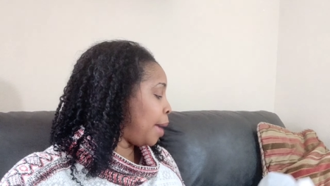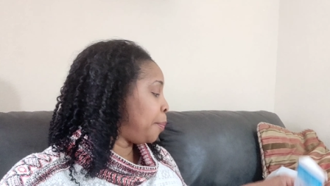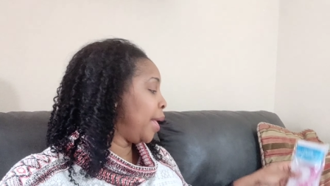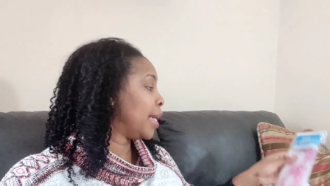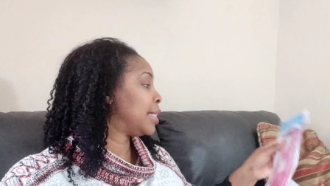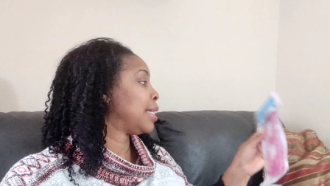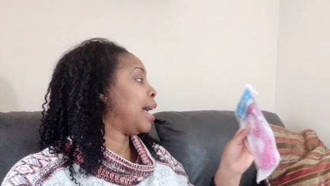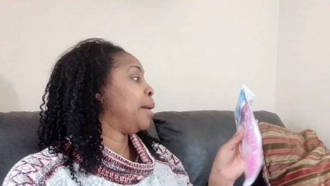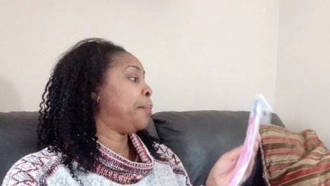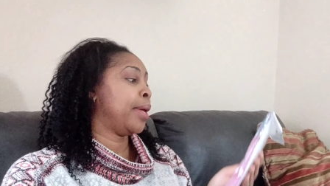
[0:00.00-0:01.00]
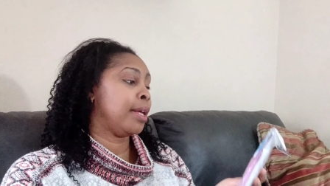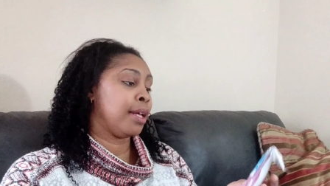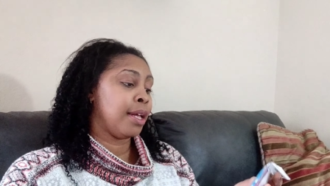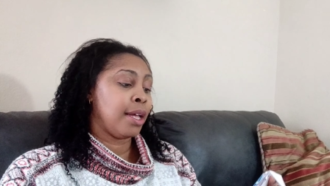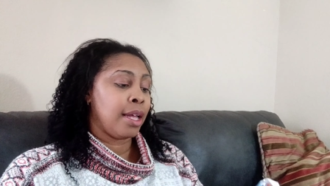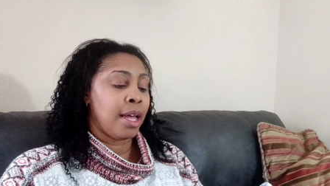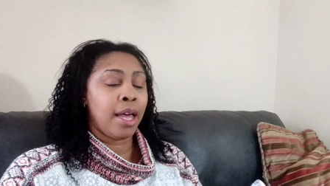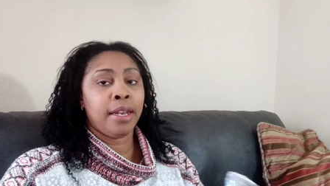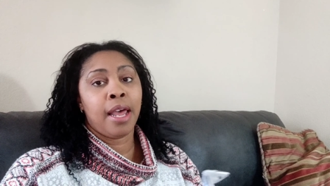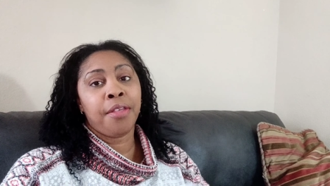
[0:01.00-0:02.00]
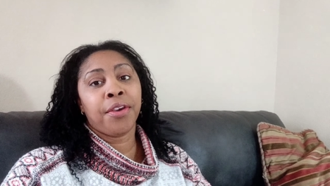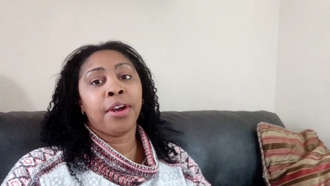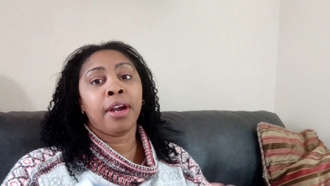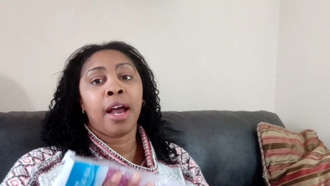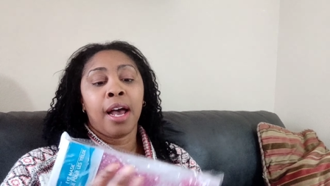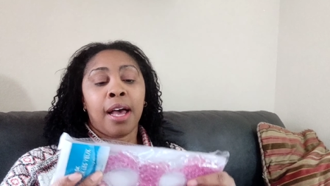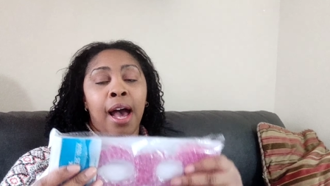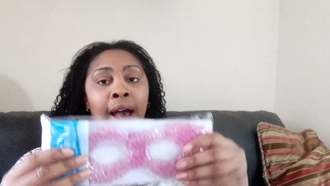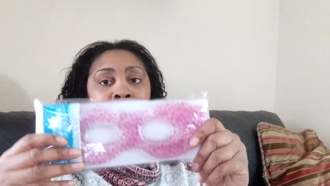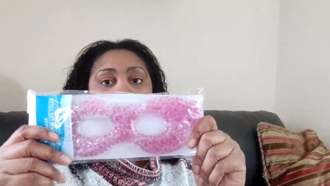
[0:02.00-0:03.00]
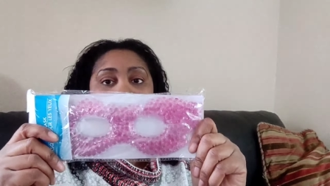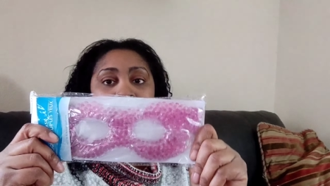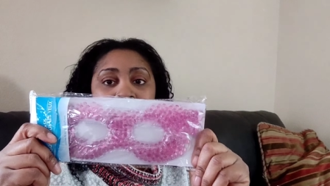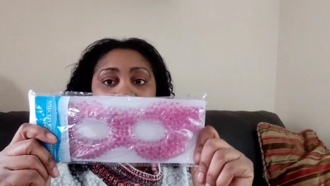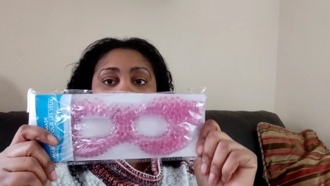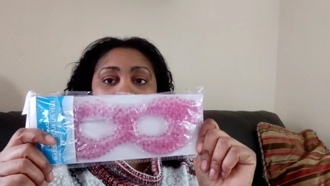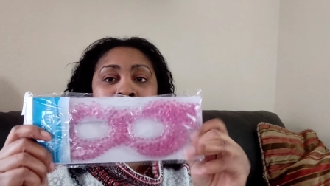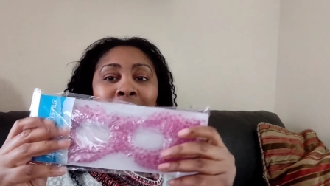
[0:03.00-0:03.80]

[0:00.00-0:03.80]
I picked up another eye mask.